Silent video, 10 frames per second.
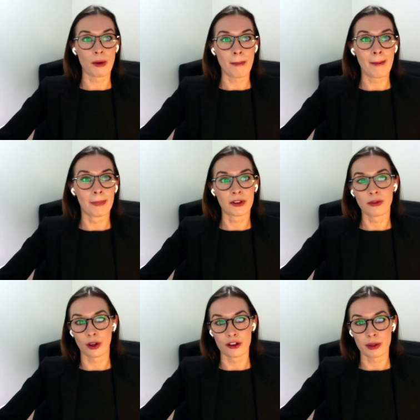members'
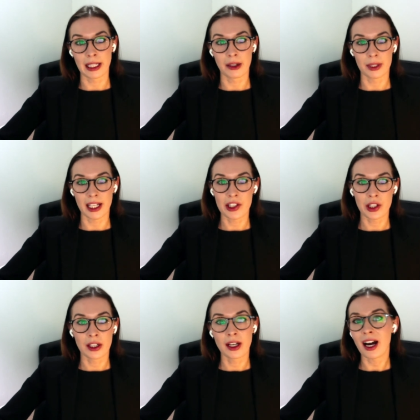voluntary
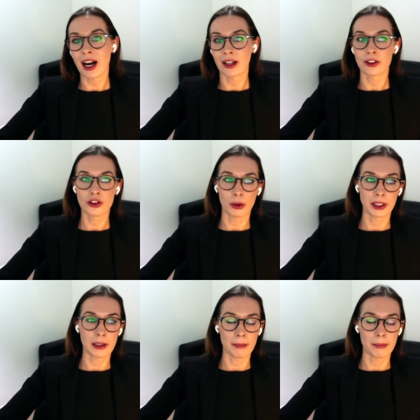liquidation and during the